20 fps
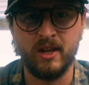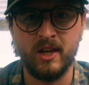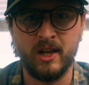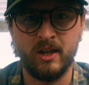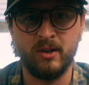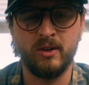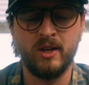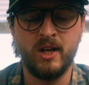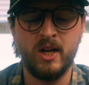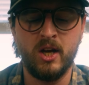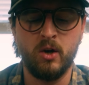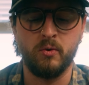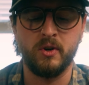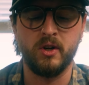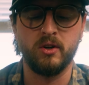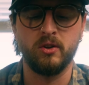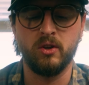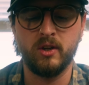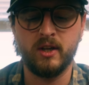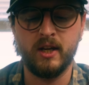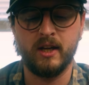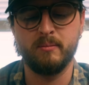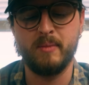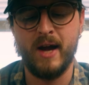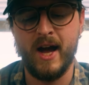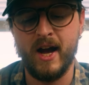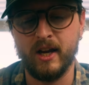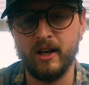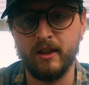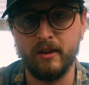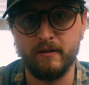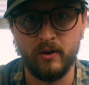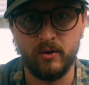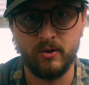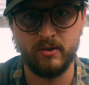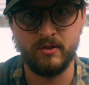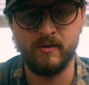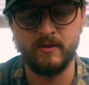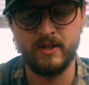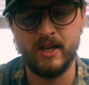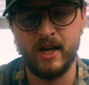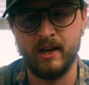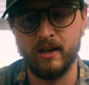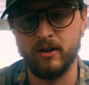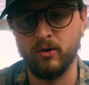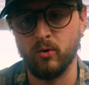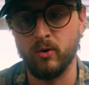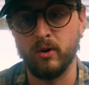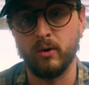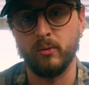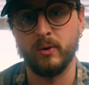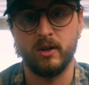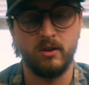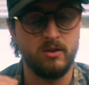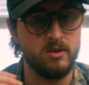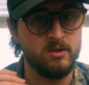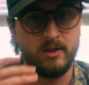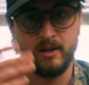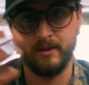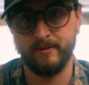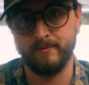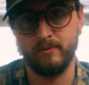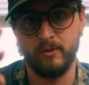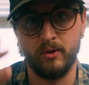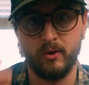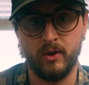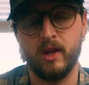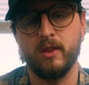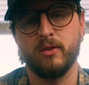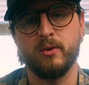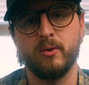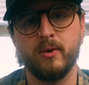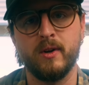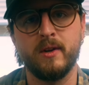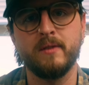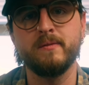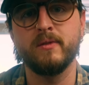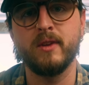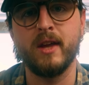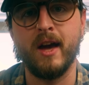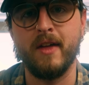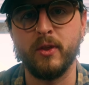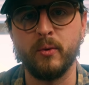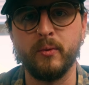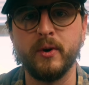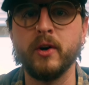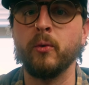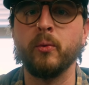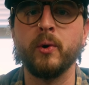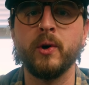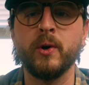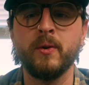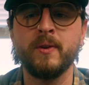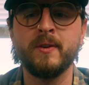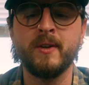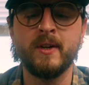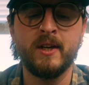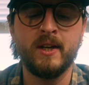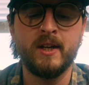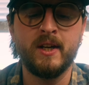Like when you're looking back at the photos you've taken, or when you're just like looking through it at the real world,